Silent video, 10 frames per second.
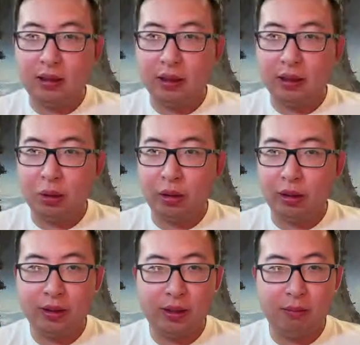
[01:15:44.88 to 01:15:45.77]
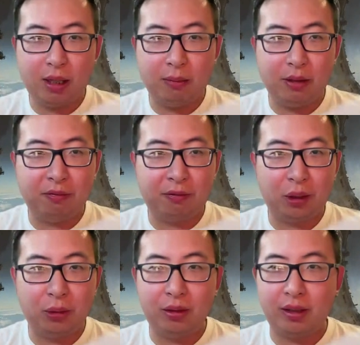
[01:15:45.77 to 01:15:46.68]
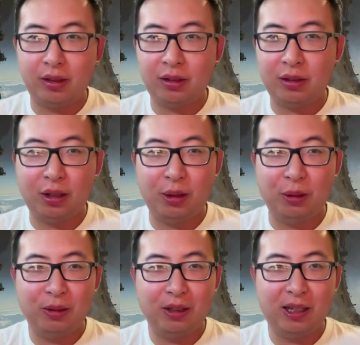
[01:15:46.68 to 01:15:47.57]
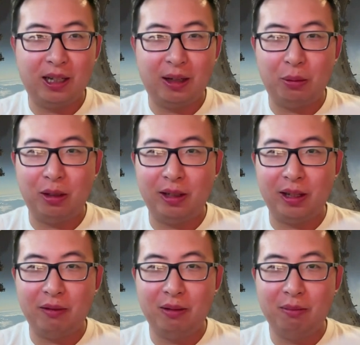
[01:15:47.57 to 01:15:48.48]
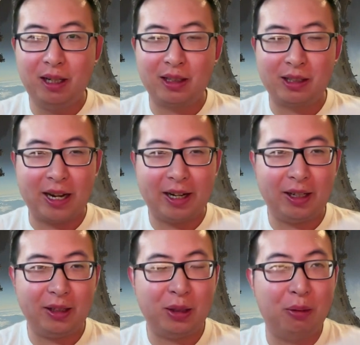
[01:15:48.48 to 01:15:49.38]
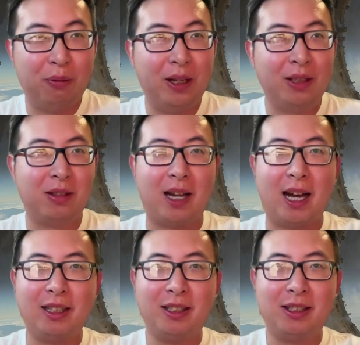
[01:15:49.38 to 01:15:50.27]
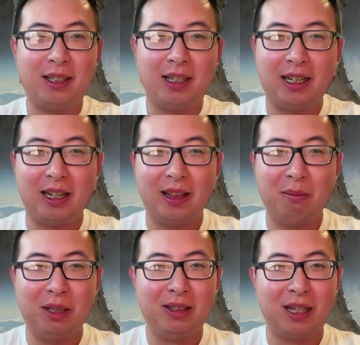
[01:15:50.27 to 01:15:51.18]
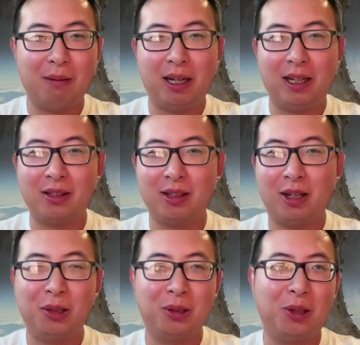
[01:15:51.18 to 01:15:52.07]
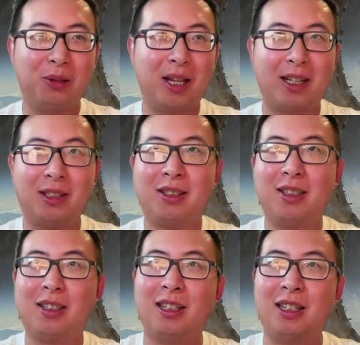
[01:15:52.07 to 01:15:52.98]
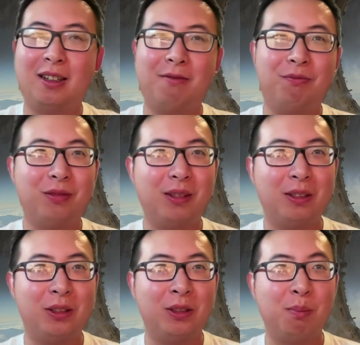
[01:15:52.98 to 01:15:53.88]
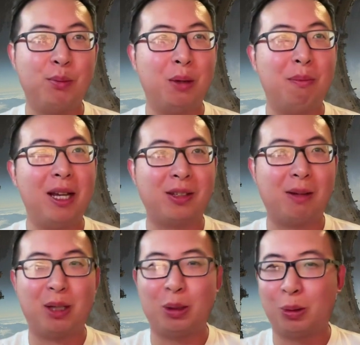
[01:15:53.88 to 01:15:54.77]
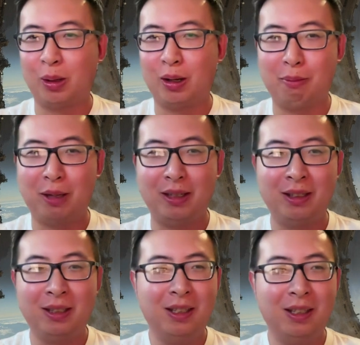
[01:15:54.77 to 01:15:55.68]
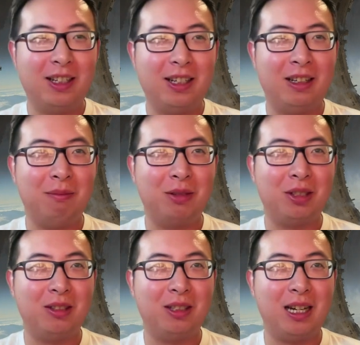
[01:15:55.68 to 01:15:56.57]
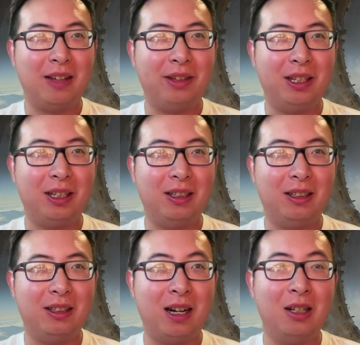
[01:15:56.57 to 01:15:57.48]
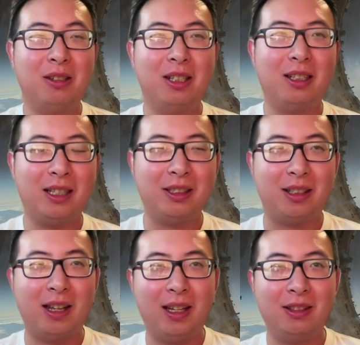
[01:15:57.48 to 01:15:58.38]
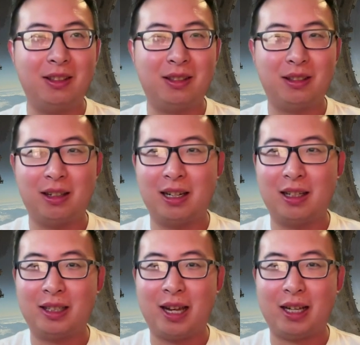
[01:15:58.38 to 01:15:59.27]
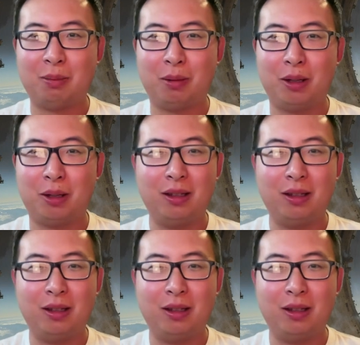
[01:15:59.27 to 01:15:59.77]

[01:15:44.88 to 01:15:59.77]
think Tristan might be frozen, so we'll give him a sec to fix that. In the meantime, I guess I'll go next, just to mix up the order a bit. So yeah, the unrealized gains tax part.